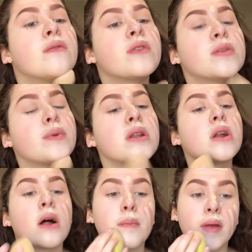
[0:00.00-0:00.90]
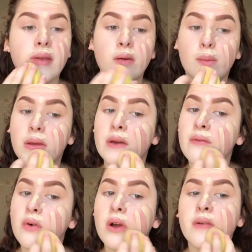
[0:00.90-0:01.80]
you first put it on, but you can make
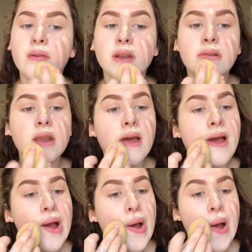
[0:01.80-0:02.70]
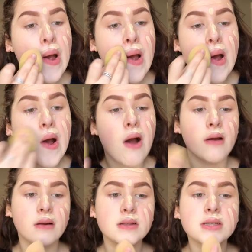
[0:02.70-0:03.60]
it full coverage.
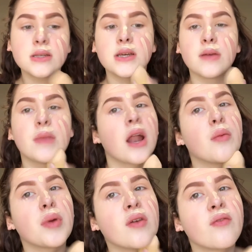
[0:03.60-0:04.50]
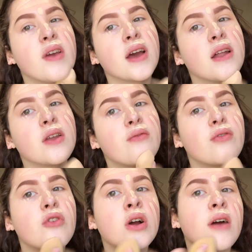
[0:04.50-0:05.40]
I honestly am not a big fan of
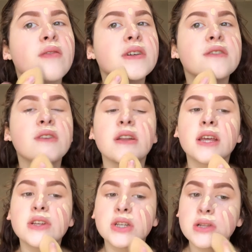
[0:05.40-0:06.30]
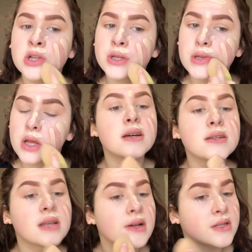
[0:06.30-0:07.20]
full coverage foundations,
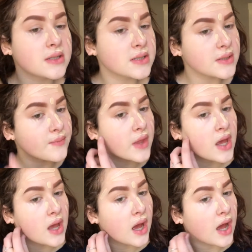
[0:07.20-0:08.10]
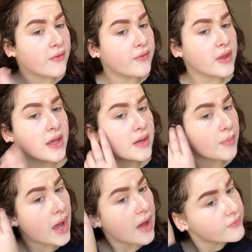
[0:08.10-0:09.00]
because I feel like
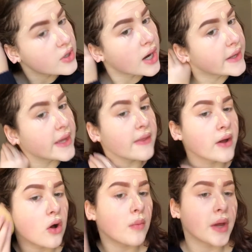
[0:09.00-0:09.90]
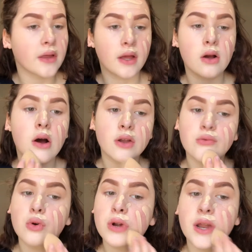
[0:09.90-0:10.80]
after I get like all my like
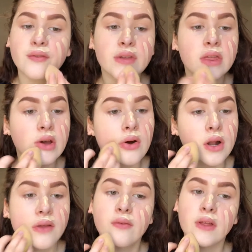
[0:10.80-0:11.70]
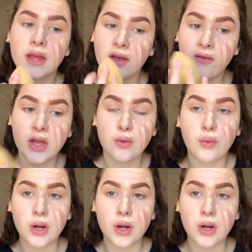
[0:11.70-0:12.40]
contour and everything on, I feel like if I